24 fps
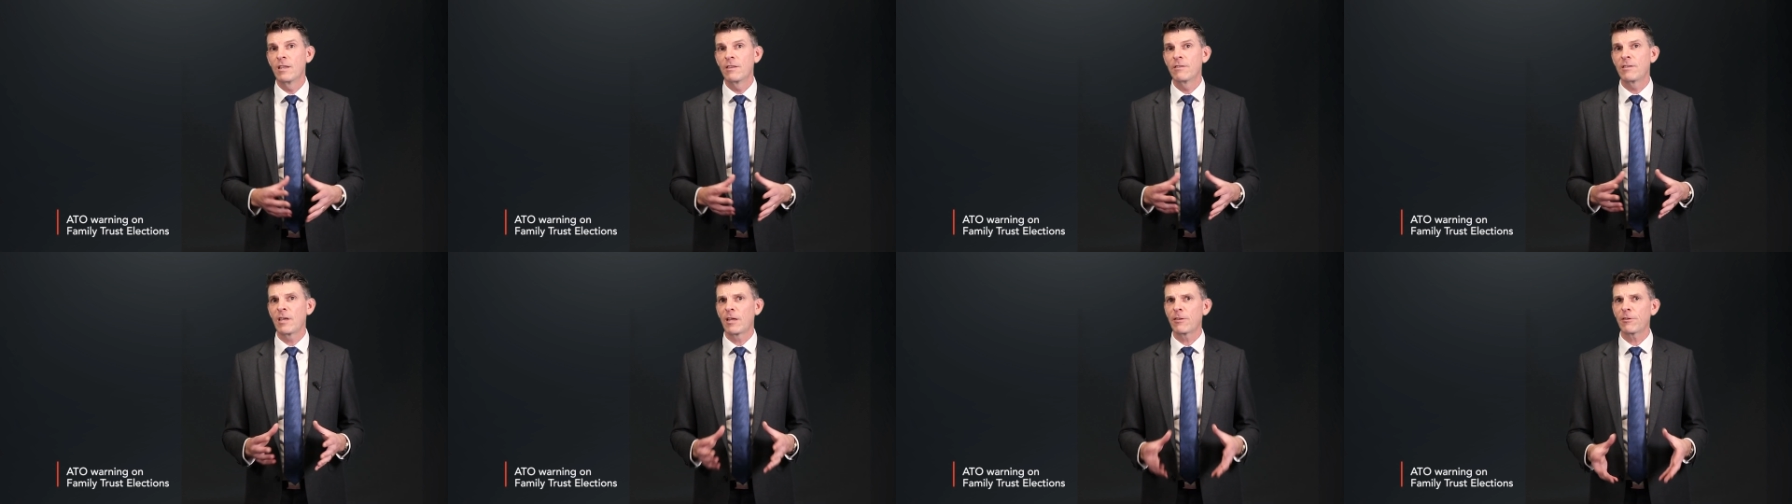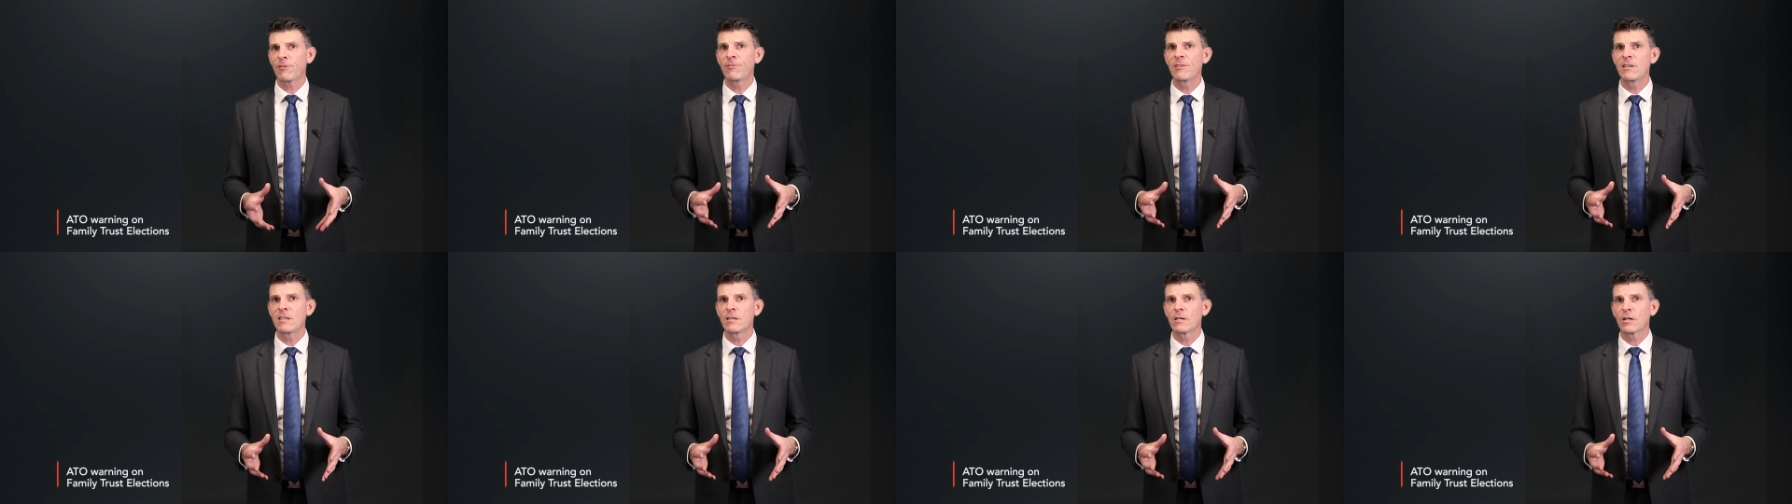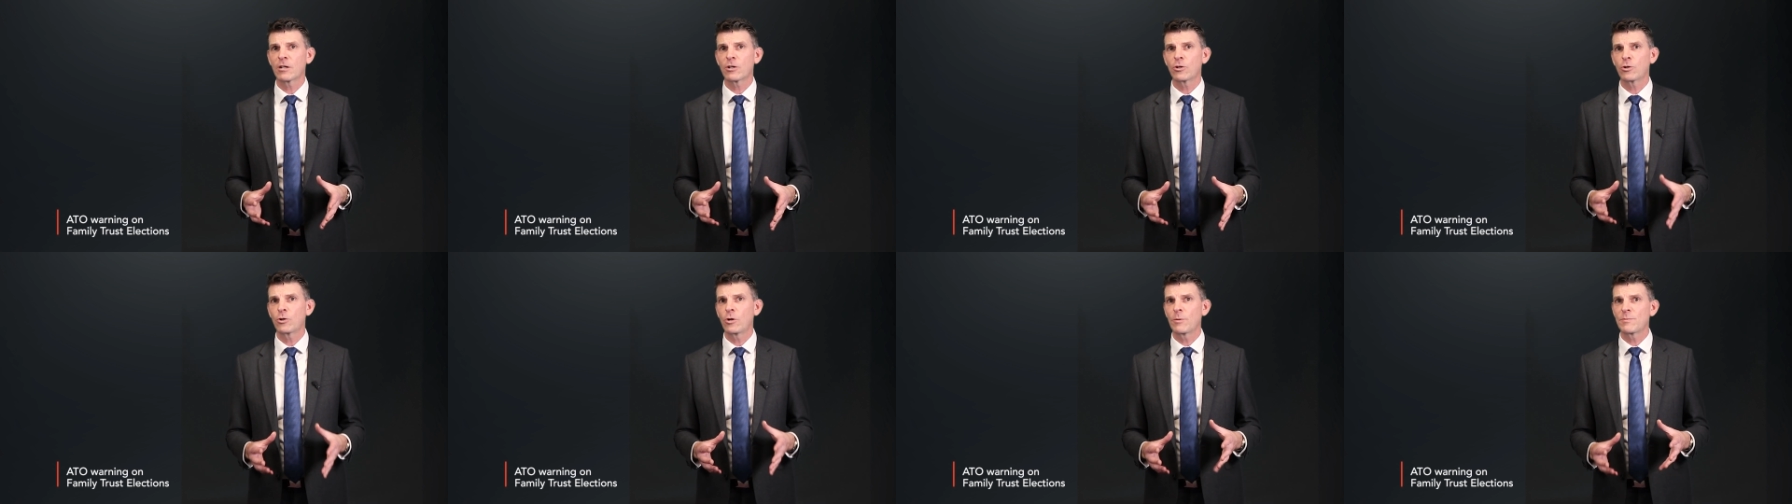The other thing
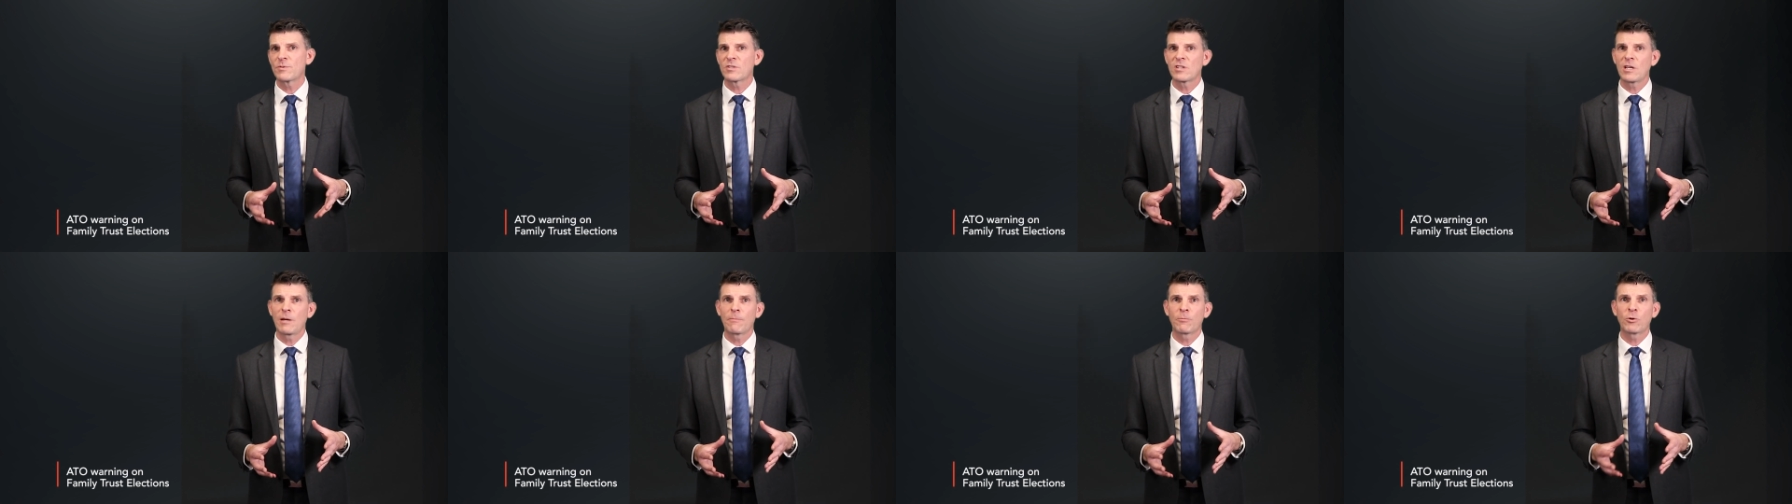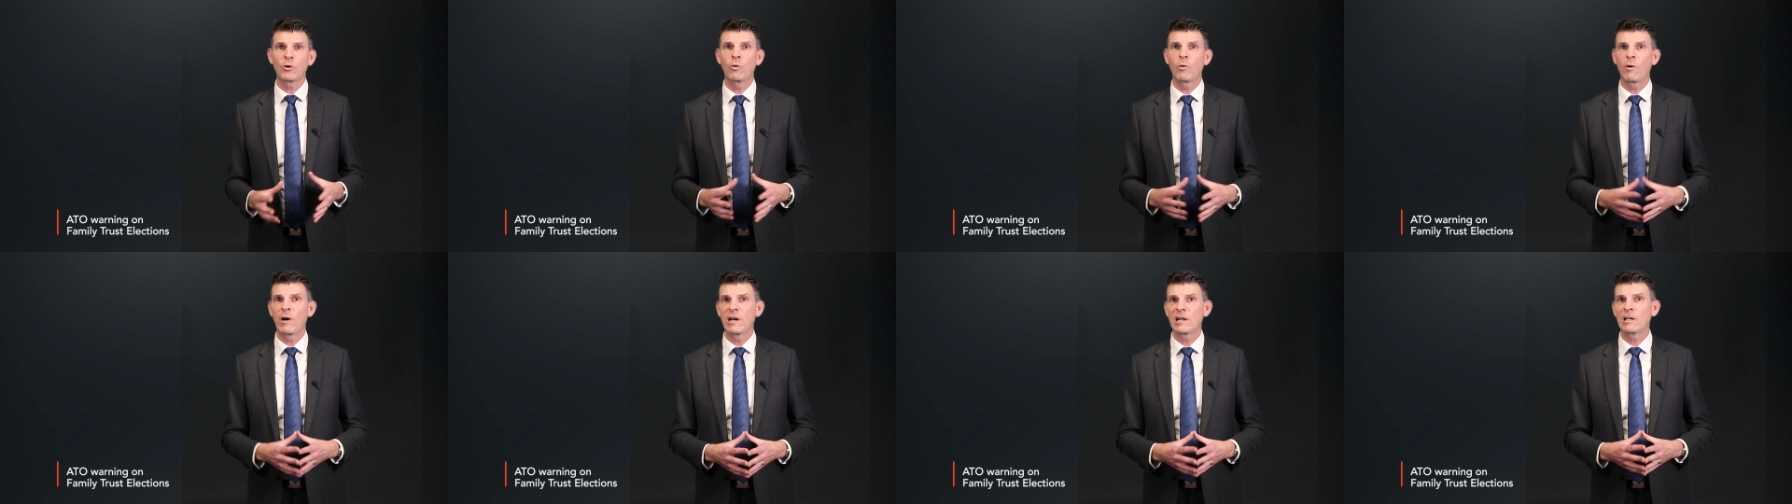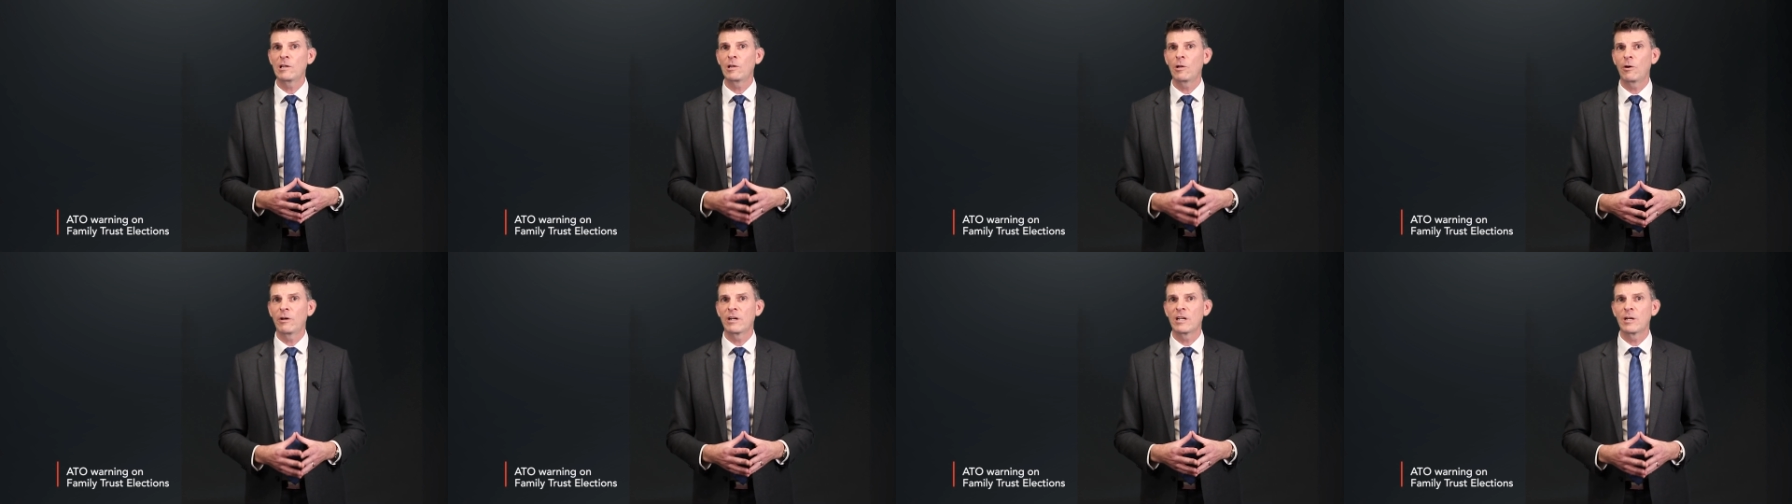that crops up quite a
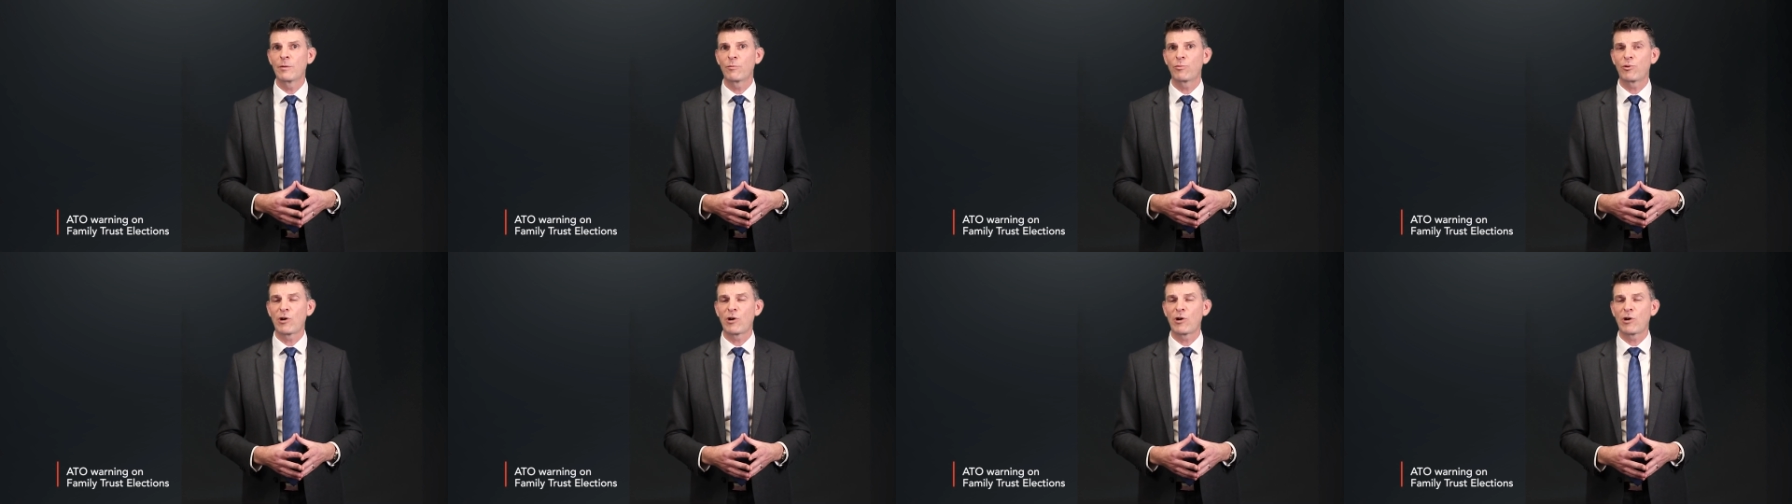lot in